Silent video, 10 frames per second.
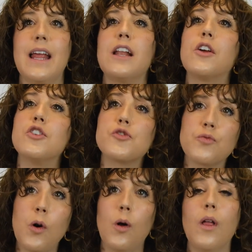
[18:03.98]
and
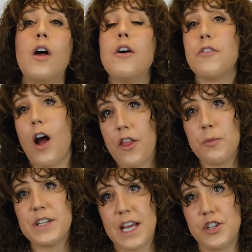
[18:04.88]
control for other
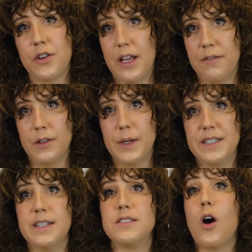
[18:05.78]
potential
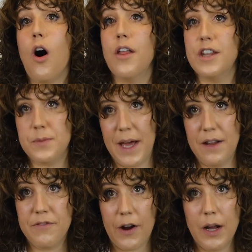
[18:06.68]
influences on the
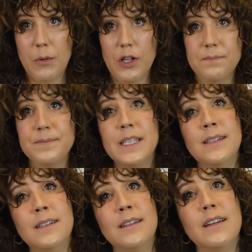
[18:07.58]
dependent variable.
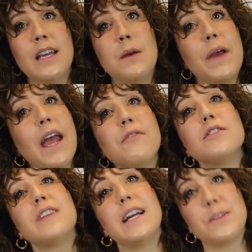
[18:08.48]
In
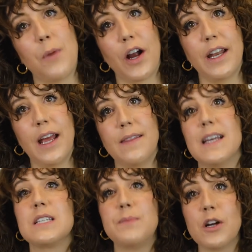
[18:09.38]
behavioral science marketing, the
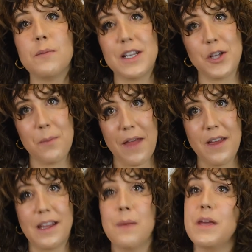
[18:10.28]
experimental
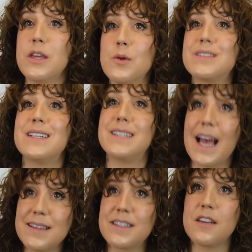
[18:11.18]
method can be used to
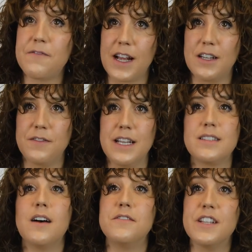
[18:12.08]
test the
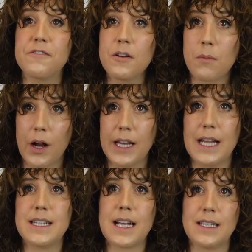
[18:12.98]
effectiveness of different
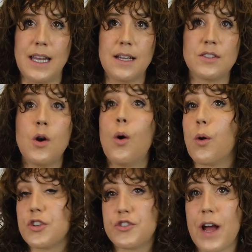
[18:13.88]
marketing techniques
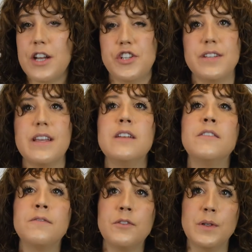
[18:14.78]
or strategies in
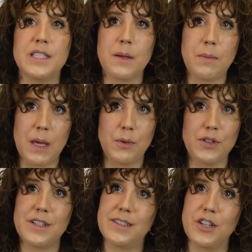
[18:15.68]
influencing
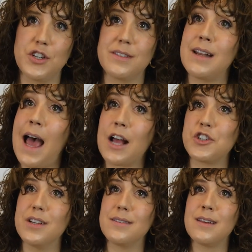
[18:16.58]
people's decisions and
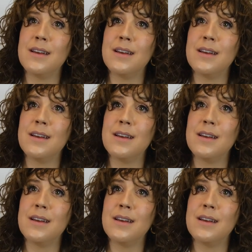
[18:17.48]
actions.